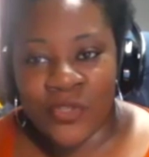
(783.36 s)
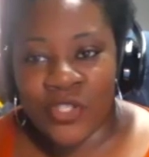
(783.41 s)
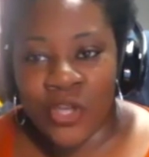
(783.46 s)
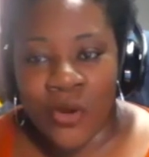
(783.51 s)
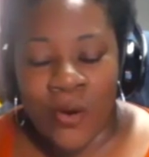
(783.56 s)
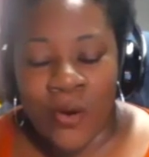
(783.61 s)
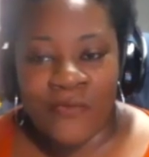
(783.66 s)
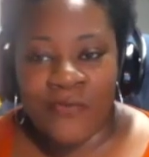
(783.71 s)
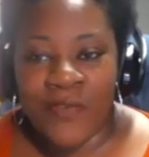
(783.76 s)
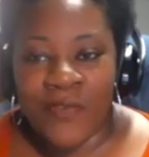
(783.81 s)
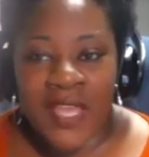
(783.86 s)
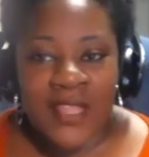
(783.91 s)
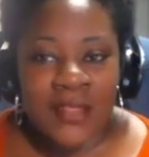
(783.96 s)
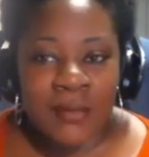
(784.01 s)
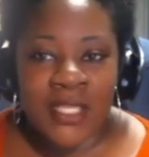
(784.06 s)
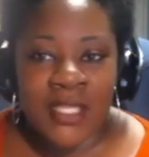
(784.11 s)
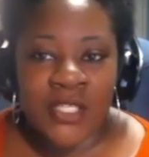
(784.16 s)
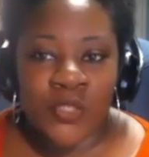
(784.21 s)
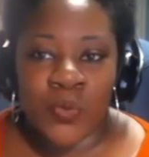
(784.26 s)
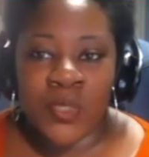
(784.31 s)
our faith
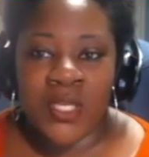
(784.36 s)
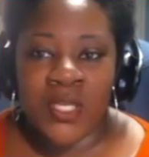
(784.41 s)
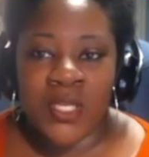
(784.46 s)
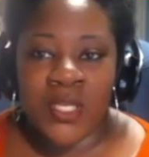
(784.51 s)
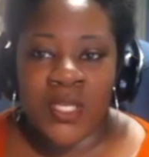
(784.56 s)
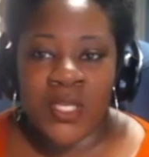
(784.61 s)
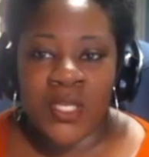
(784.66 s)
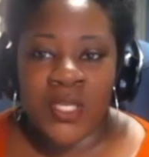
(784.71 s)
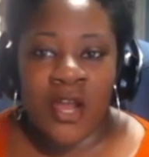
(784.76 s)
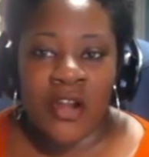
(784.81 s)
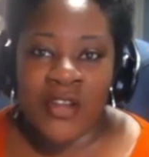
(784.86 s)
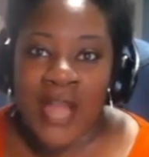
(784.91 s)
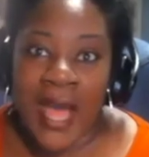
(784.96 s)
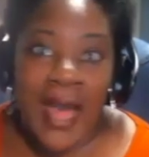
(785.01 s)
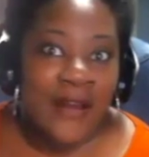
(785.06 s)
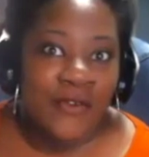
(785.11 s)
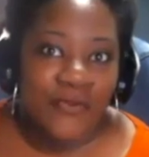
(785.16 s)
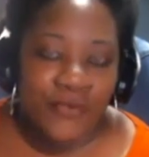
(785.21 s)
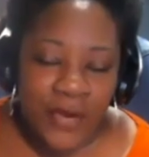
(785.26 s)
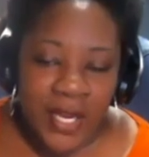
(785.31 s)
means we are
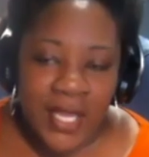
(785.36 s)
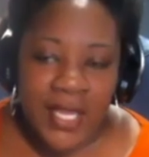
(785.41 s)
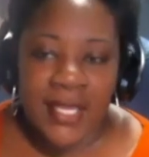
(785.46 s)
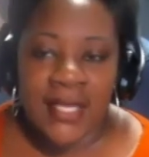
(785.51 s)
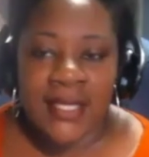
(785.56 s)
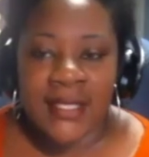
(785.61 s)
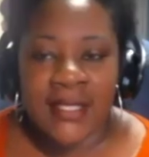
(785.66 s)
not afraid.